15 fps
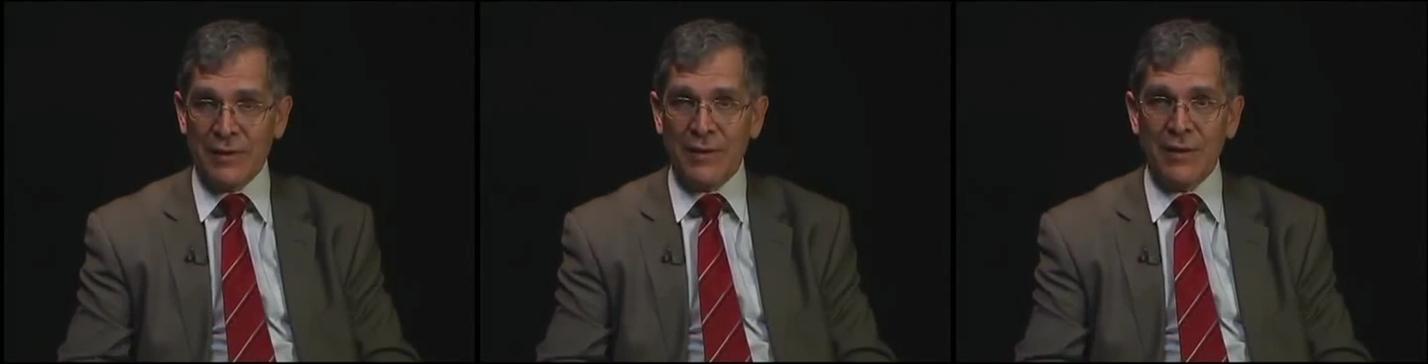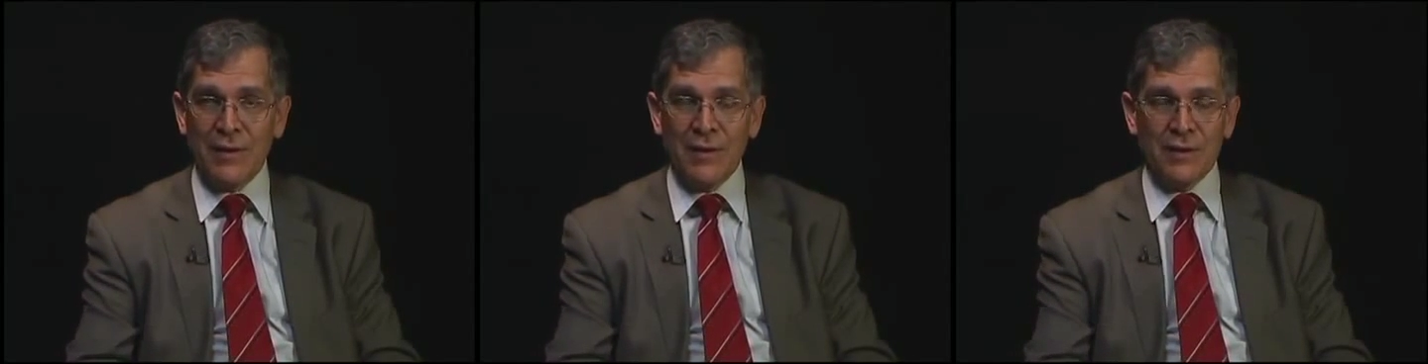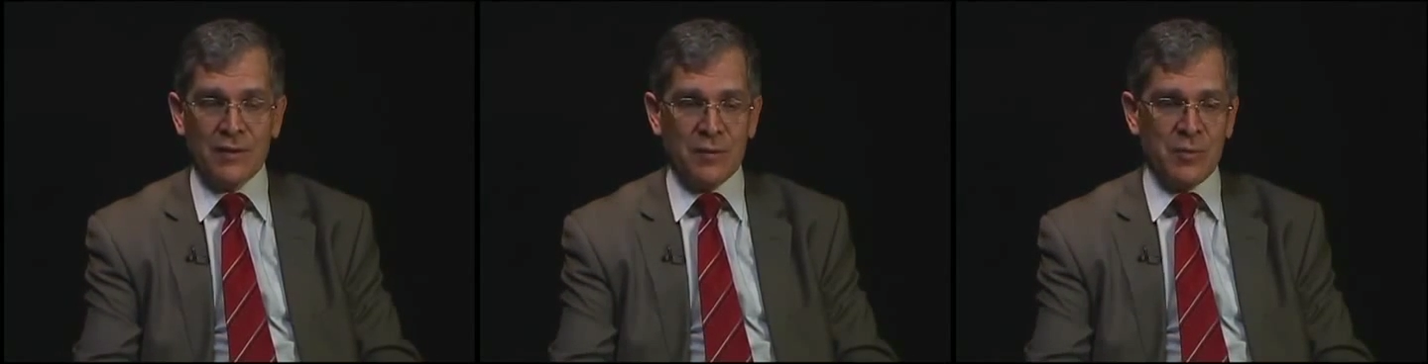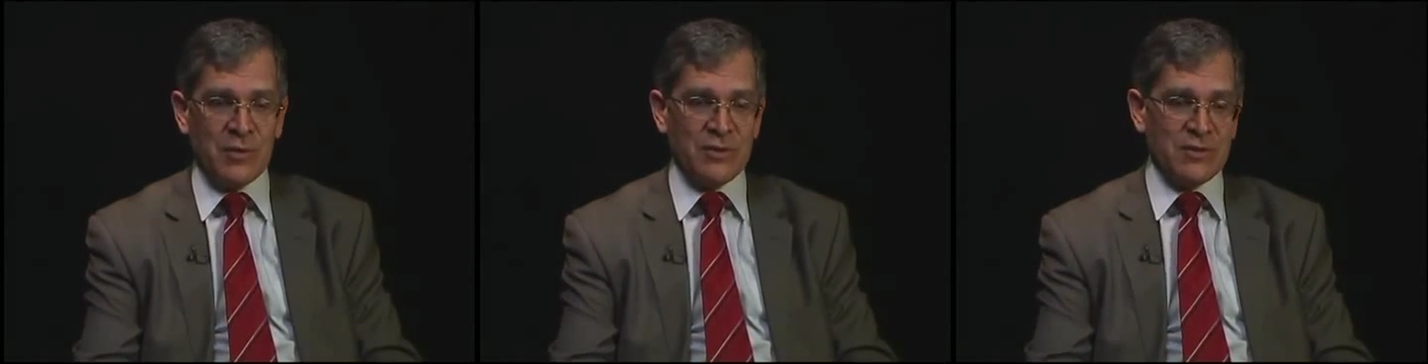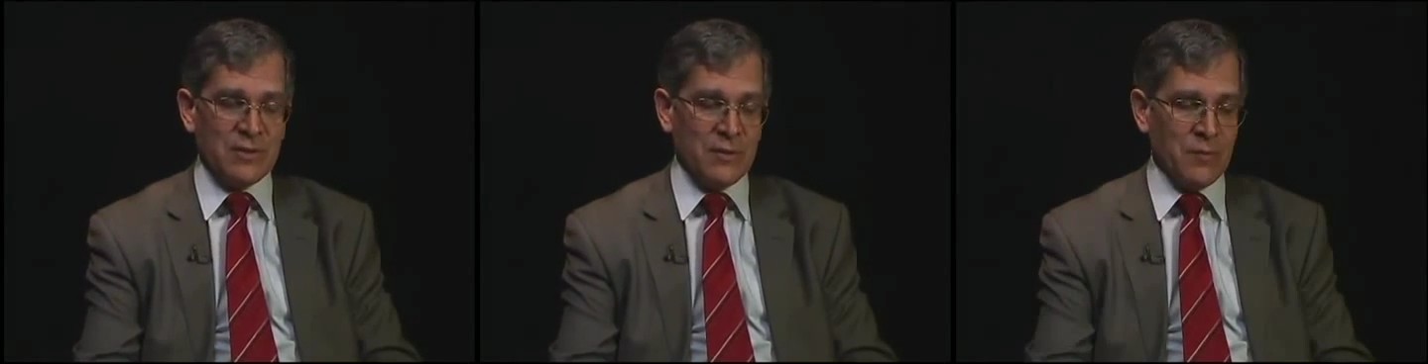Mm -hmm the
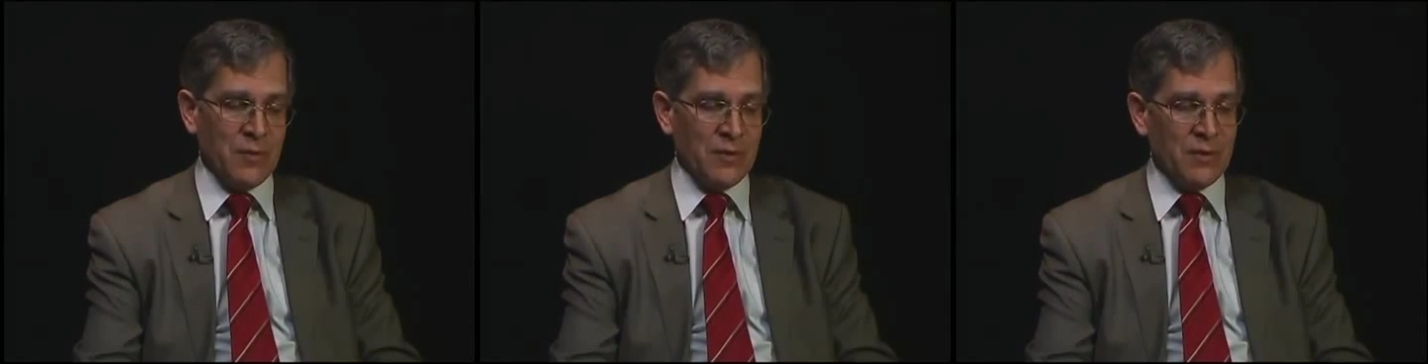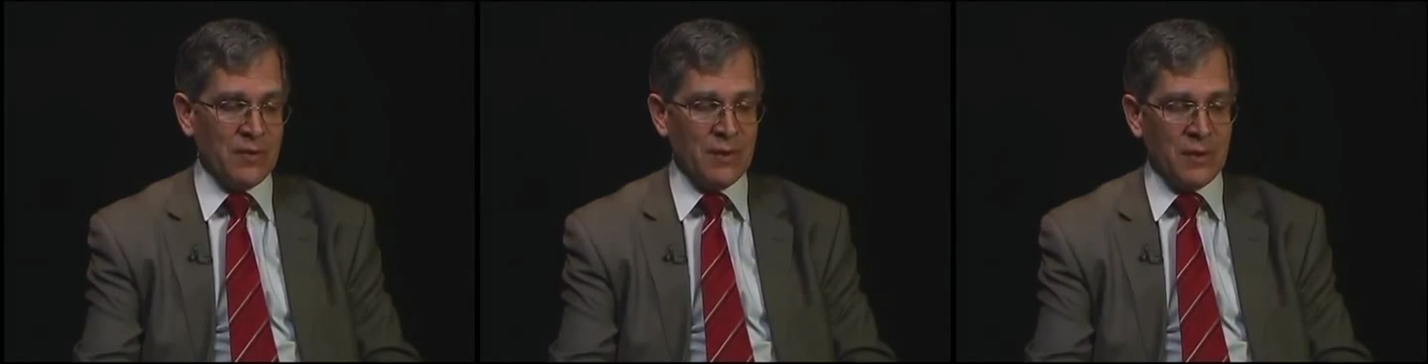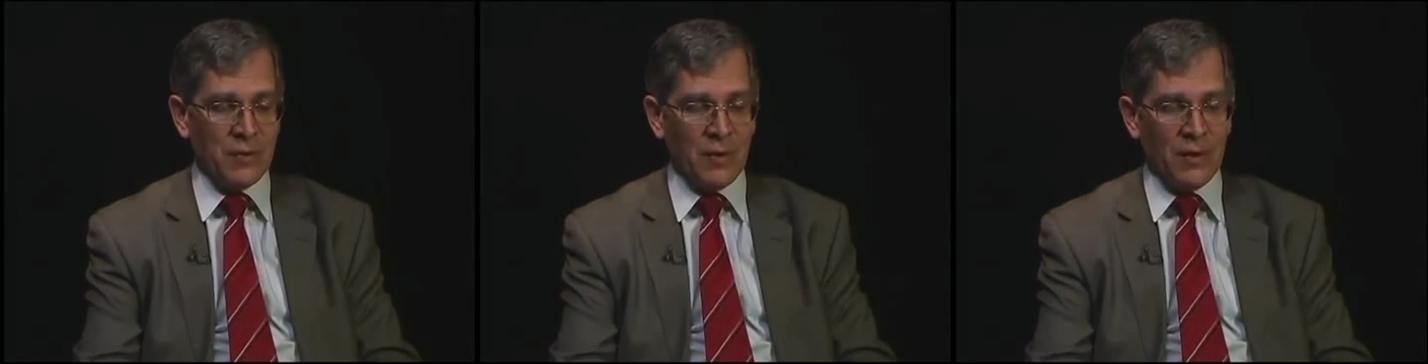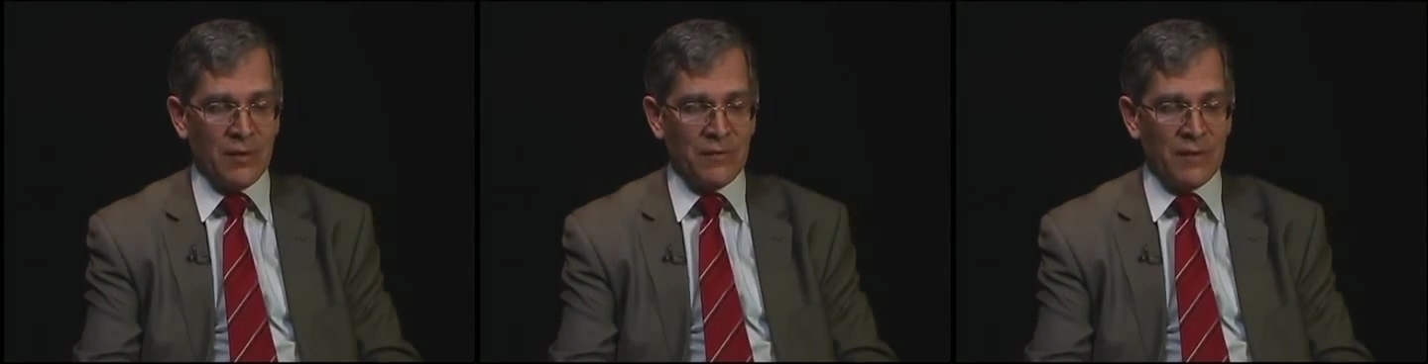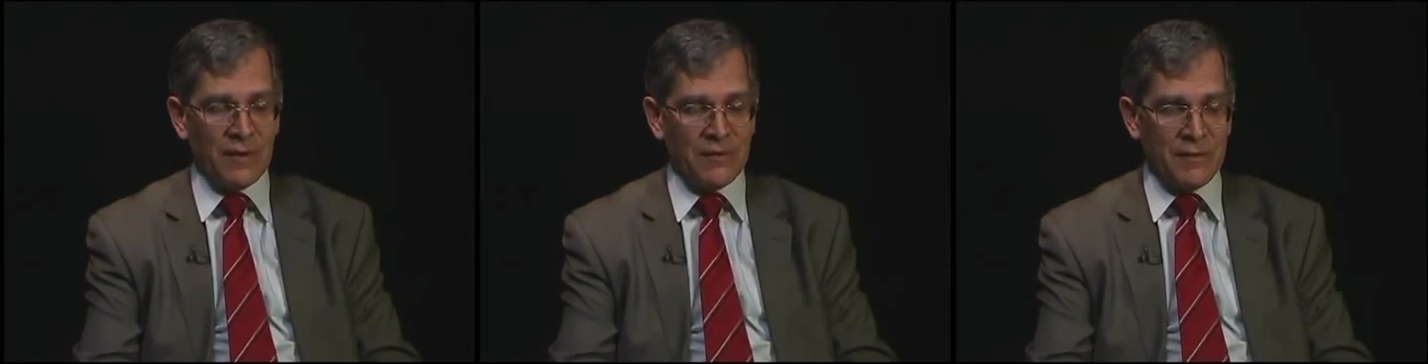person and whether they
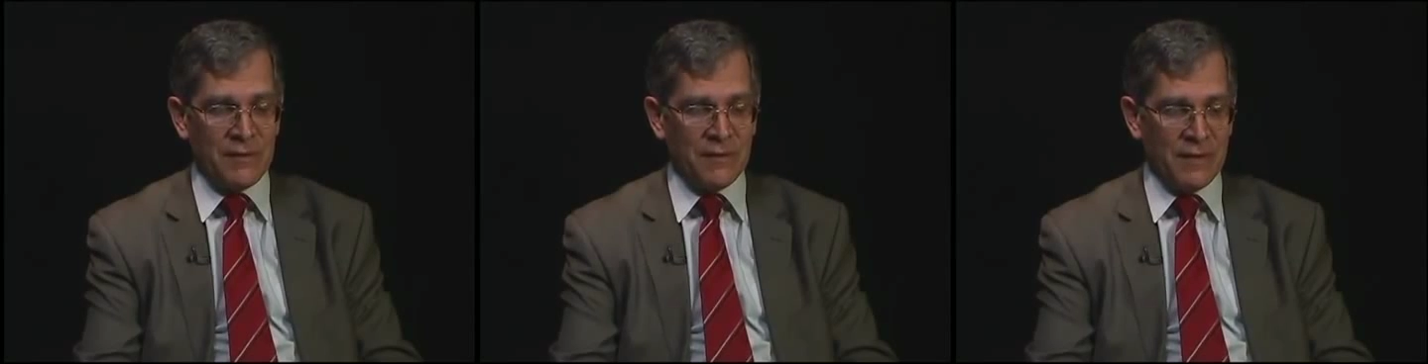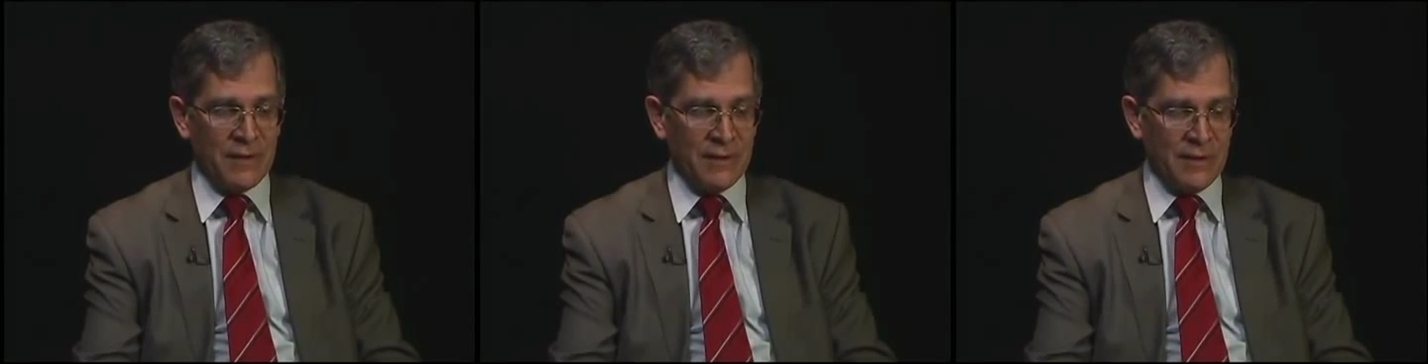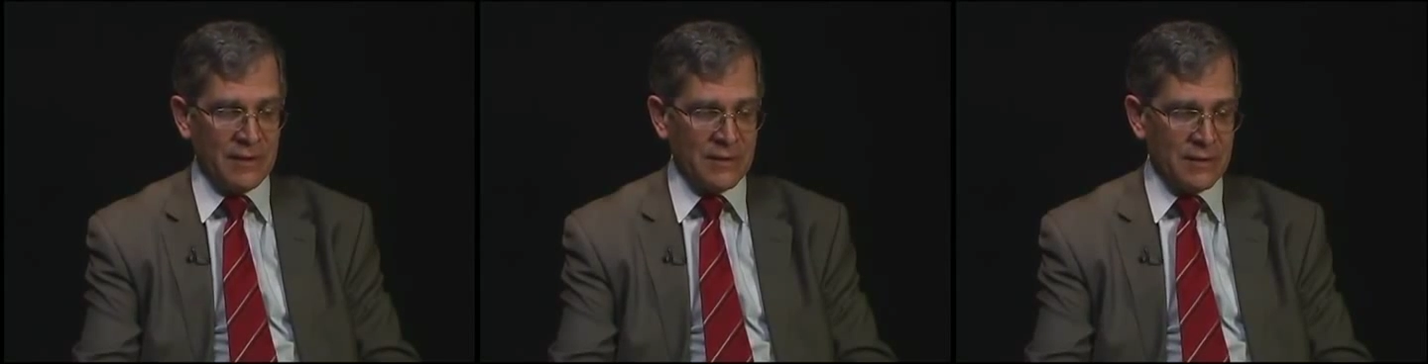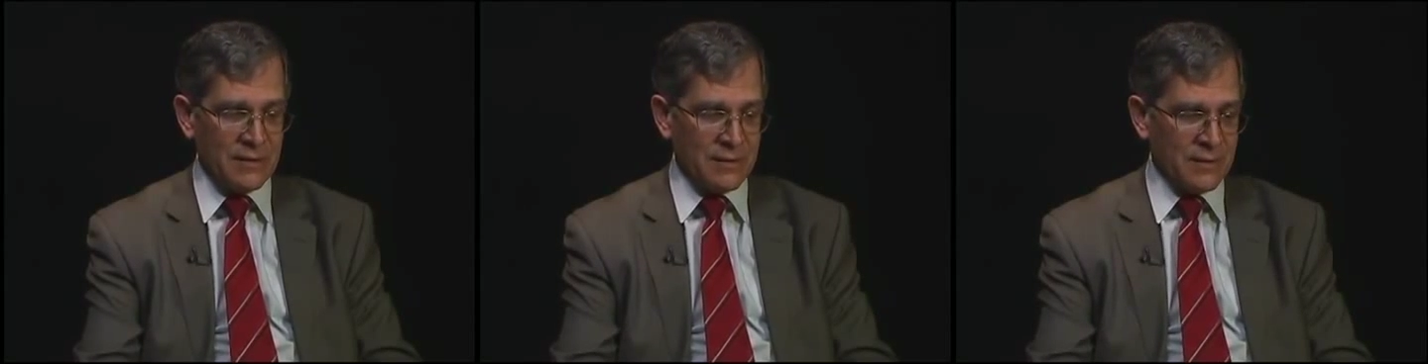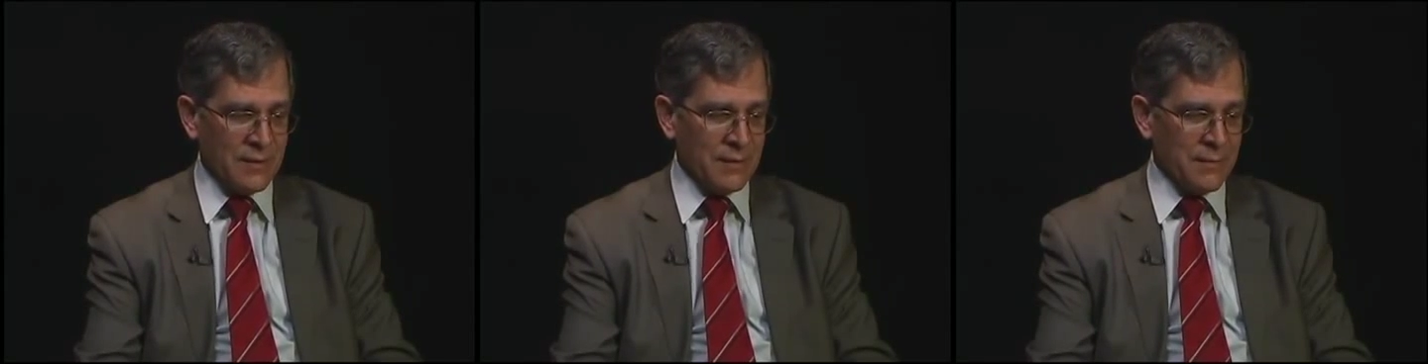qualify for financing?